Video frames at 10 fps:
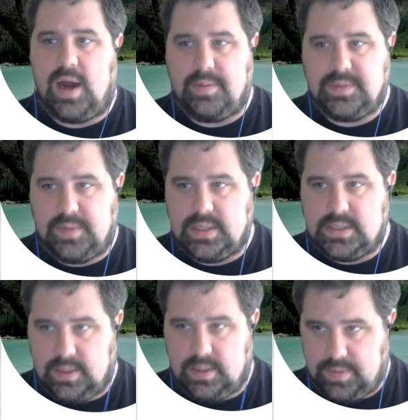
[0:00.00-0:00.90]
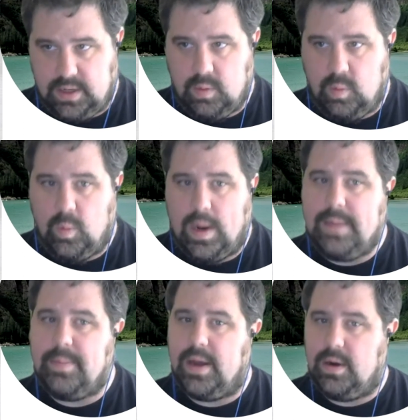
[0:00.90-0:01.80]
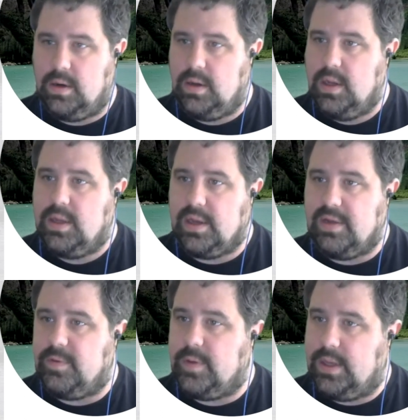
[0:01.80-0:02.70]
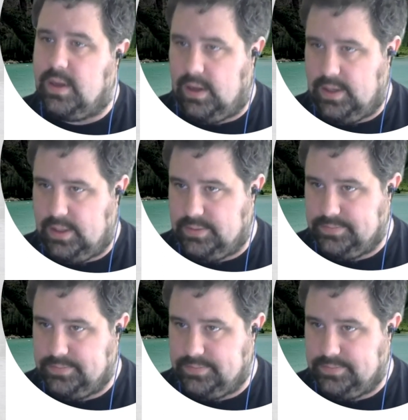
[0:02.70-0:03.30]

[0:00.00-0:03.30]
optimize something way better than if you inline it.